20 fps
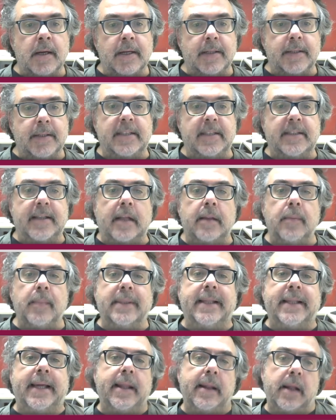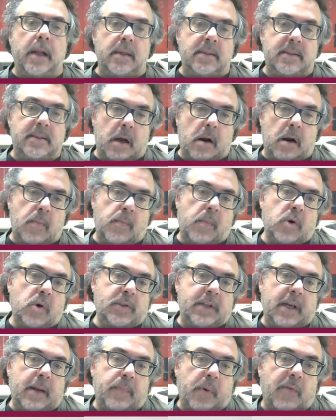The study materials are
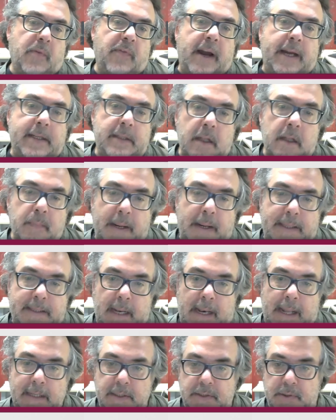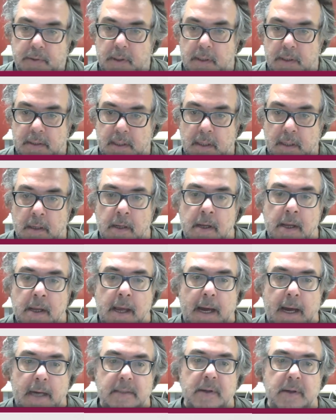mostly provided by the lecturers
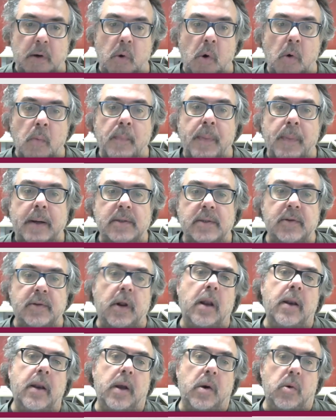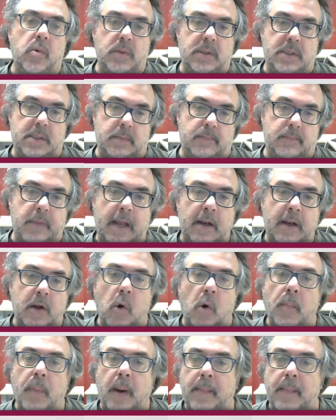as their own personal notes and
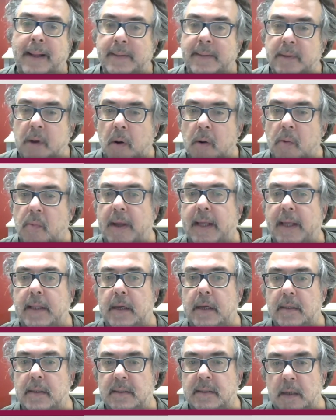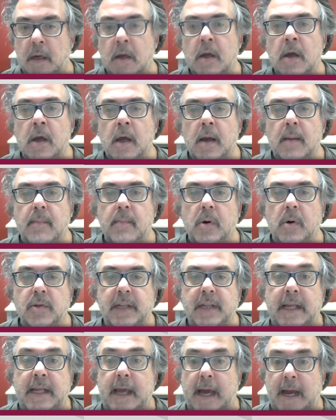complementary readings,
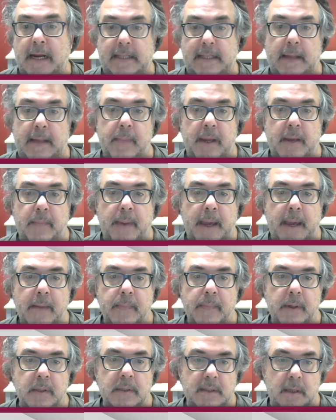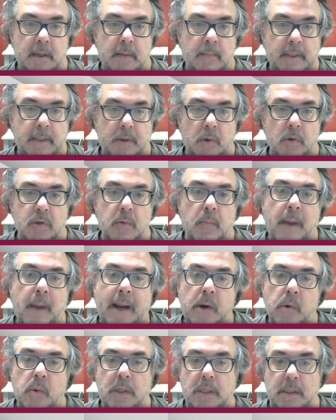mostly academic papers, but also
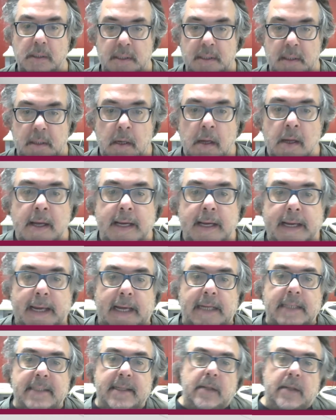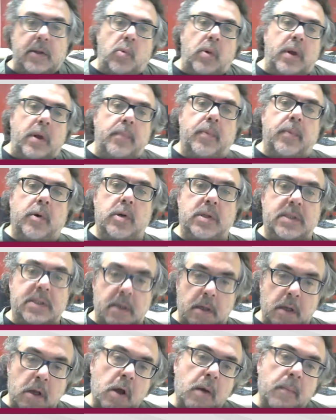manuals, case study
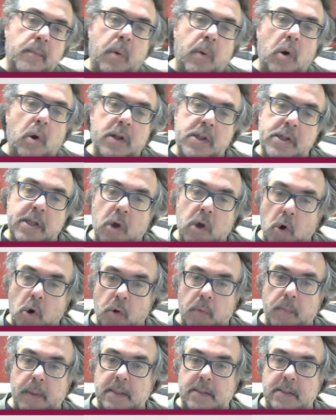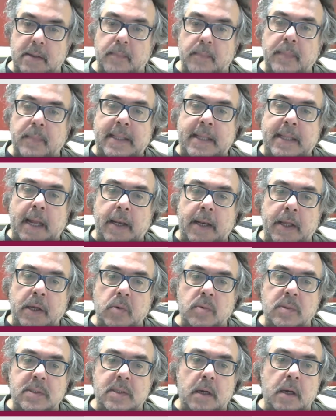reports, policy documents, media
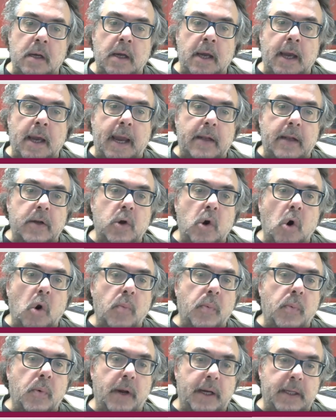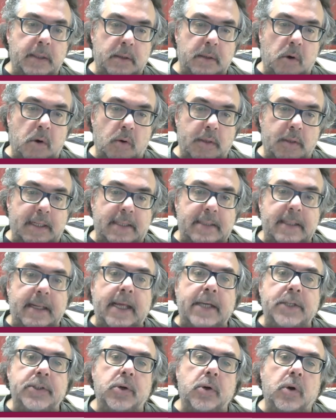news, and corporate or
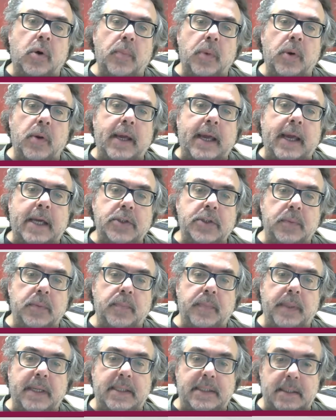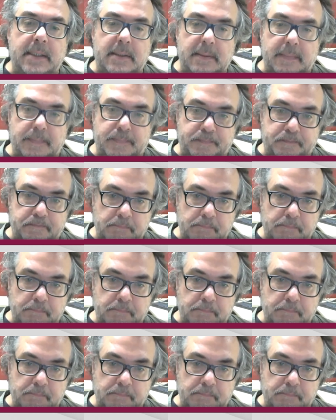destination communication pieces.